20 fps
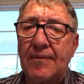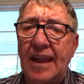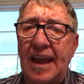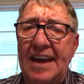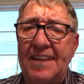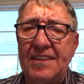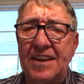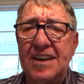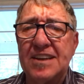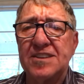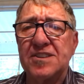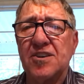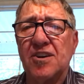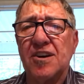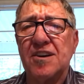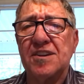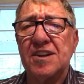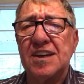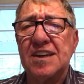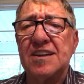And these
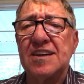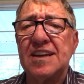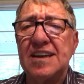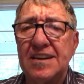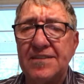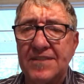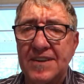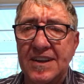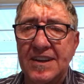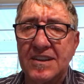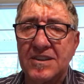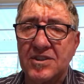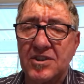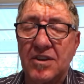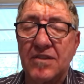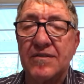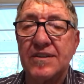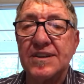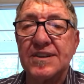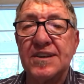are the evening
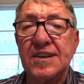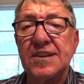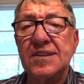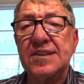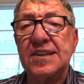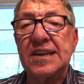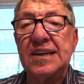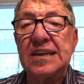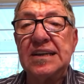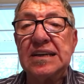services,